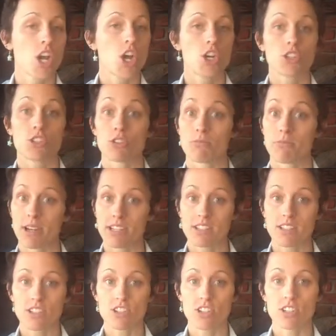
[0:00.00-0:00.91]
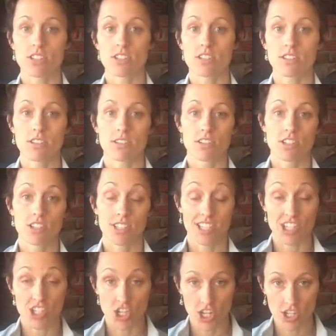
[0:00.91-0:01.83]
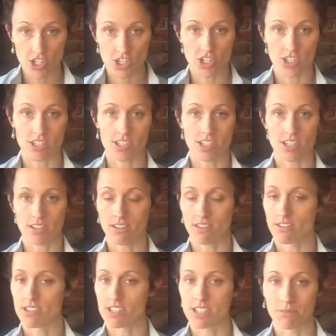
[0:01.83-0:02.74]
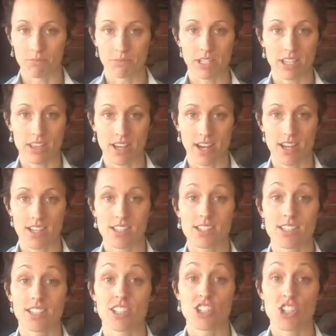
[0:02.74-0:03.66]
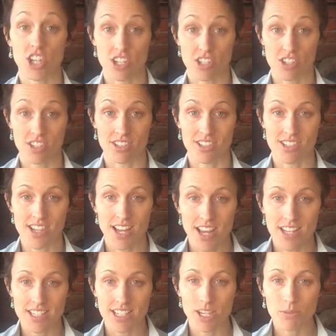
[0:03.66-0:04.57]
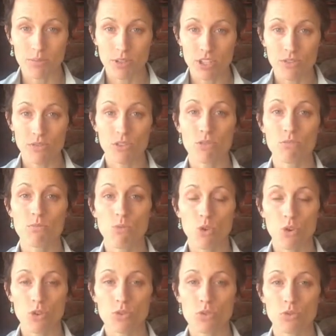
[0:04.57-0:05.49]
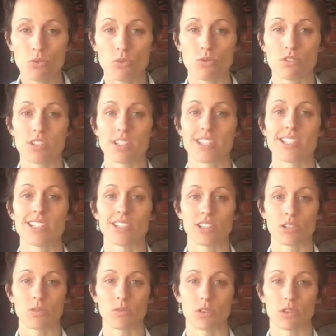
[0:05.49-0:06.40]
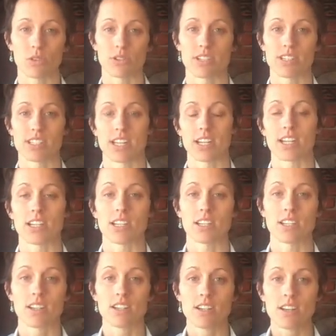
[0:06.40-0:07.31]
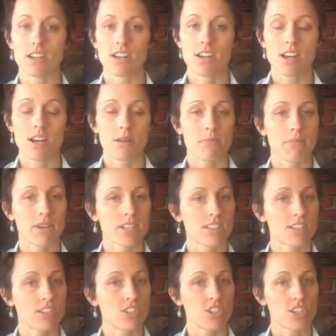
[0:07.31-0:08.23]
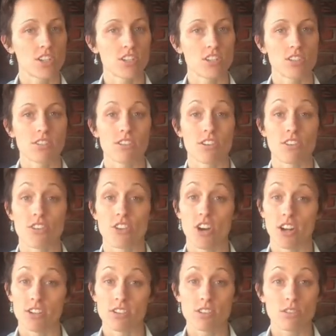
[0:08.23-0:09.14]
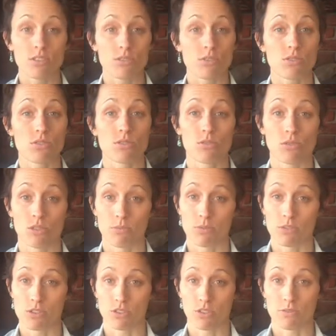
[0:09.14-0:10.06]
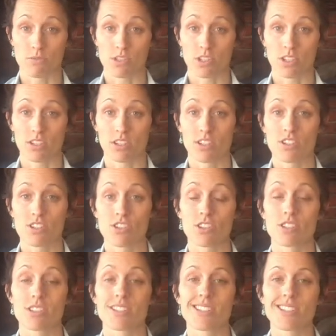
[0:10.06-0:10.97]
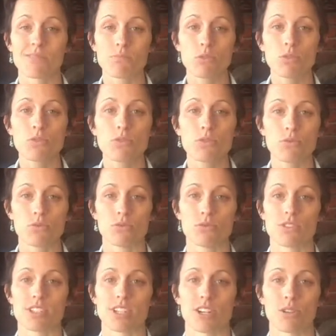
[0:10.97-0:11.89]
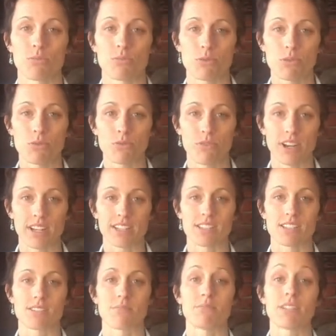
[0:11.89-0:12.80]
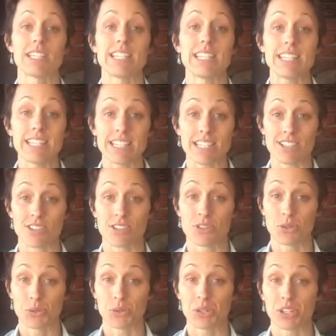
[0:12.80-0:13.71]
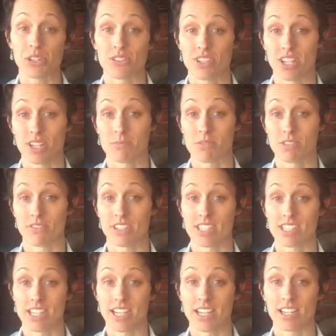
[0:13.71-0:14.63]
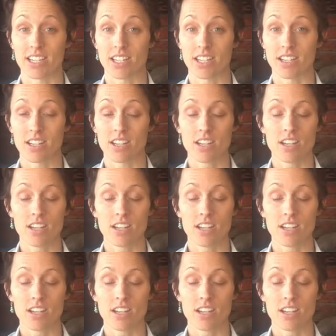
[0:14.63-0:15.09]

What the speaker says: So my suggestions here are simply that, suggestions to help give you more tools in dealing with your anxiety. My suggestions are not a solution or a prescription, just simple tools to help you find some ease during your times of anxiety.